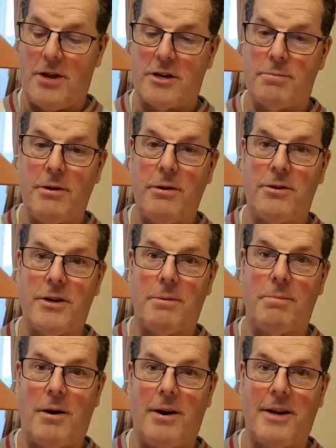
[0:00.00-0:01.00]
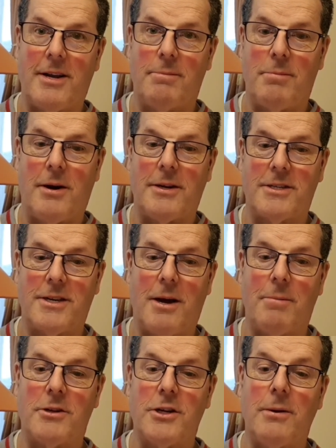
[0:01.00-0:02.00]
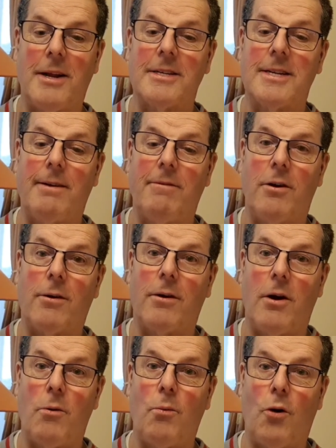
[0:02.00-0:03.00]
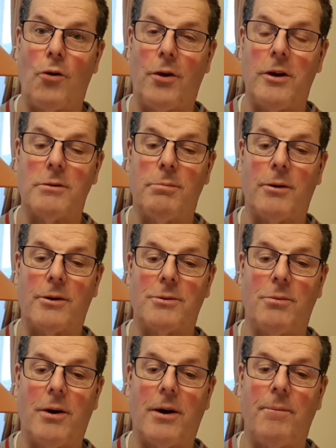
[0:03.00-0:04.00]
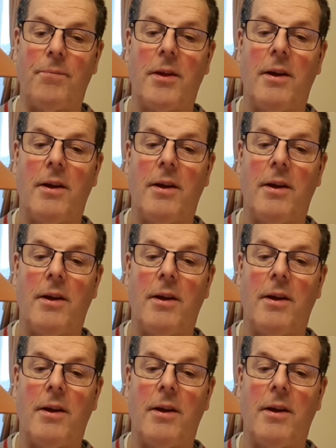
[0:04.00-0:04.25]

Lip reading: Disputed by some. So let's have a look at what those books were.